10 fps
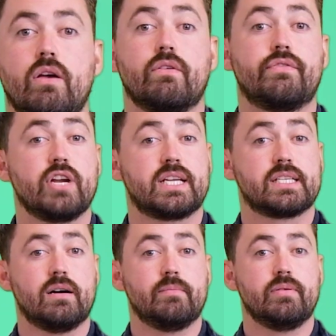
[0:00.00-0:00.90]
For
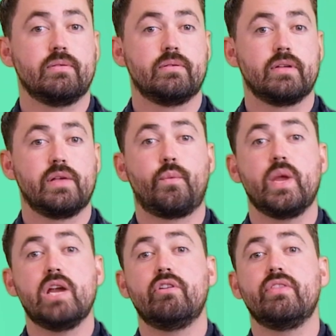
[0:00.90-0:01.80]
example, if
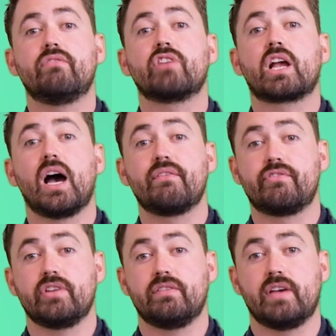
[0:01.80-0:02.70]
we are in the
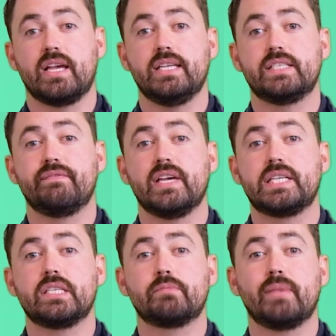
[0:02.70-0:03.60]
recovery phase,
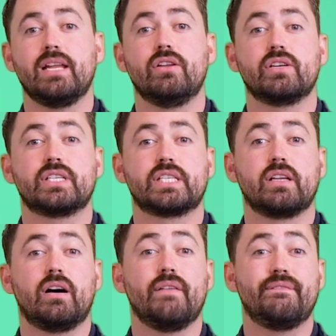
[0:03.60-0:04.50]
investors may look to
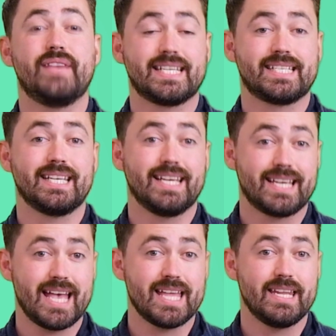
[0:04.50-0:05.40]
start investing
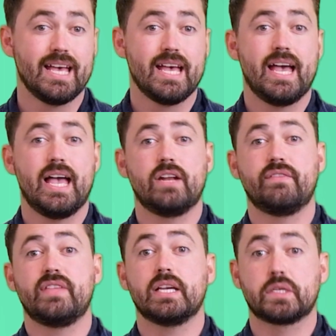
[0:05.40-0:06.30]
again ahead
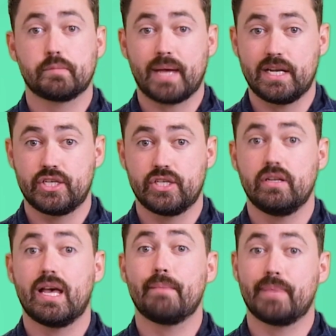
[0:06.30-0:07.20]
of the
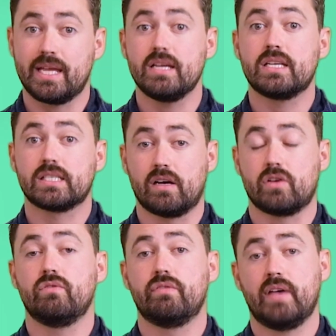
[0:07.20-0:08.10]
expansion and peak
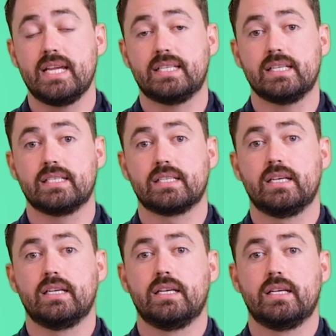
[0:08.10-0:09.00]
cycle phases.
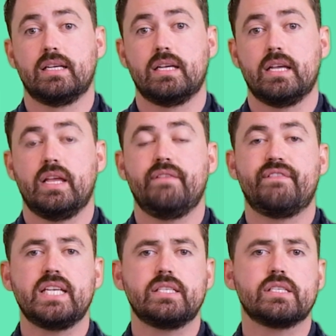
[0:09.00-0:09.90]

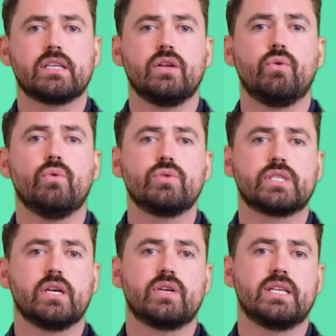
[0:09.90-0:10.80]
Investors can
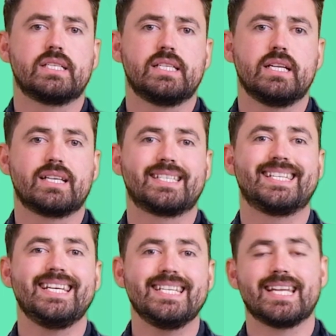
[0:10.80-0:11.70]
also consider
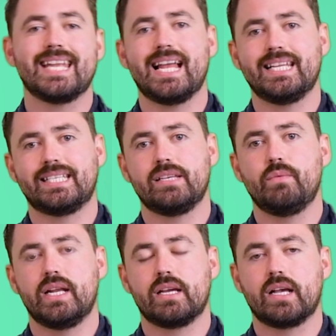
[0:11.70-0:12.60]
seasonality
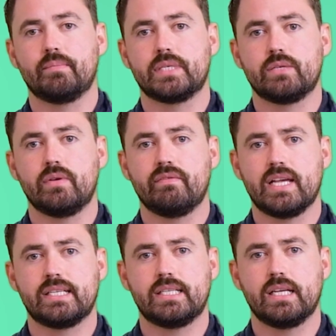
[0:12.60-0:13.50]
when it comes to
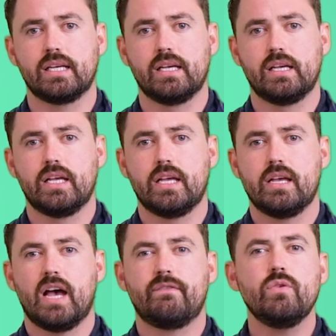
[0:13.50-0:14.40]
investing.
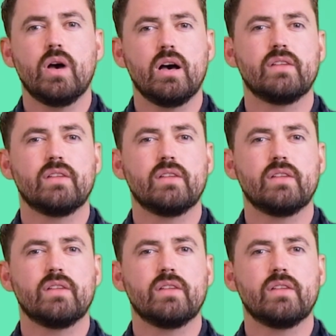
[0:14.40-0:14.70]
Have you heard